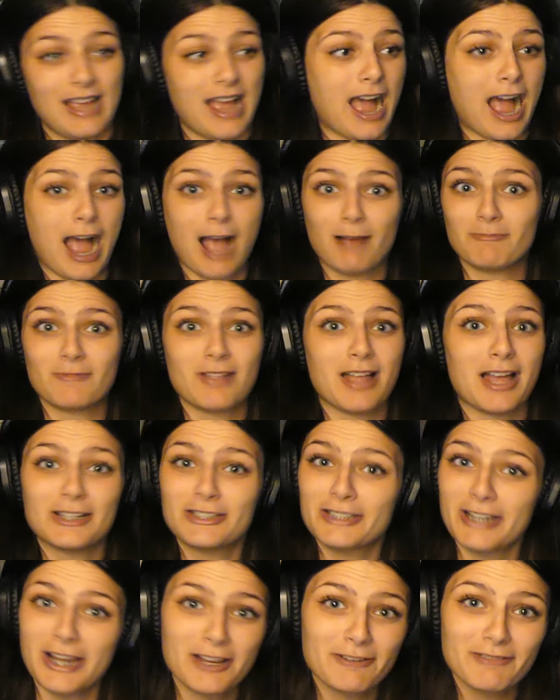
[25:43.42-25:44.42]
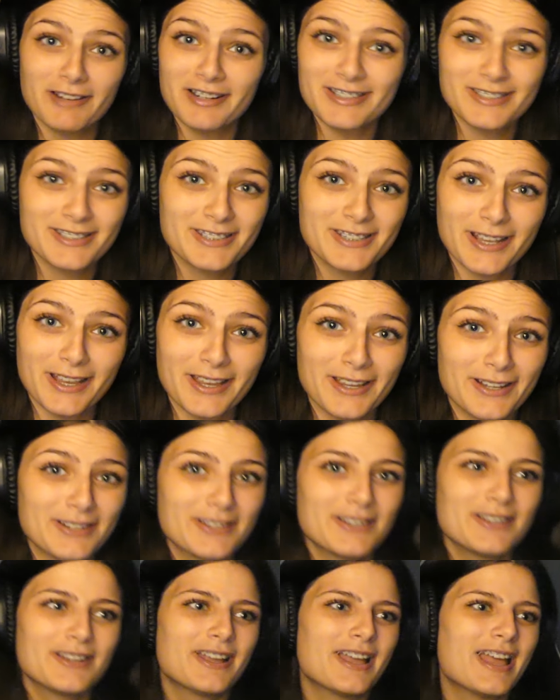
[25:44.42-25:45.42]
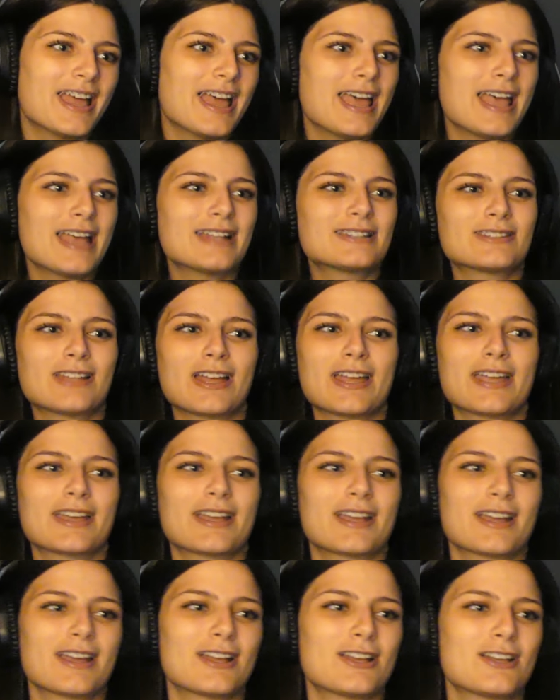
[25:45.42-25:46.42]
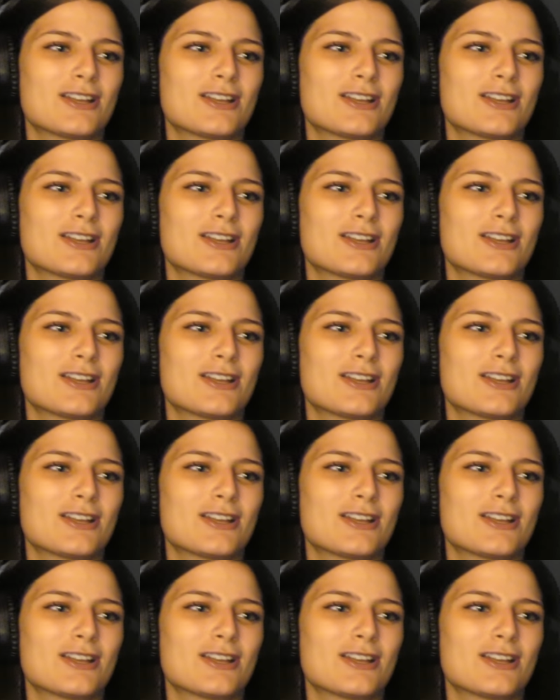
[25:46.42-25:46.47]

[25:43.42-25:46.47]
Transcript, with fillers: I'm glad Changretta's dead it's like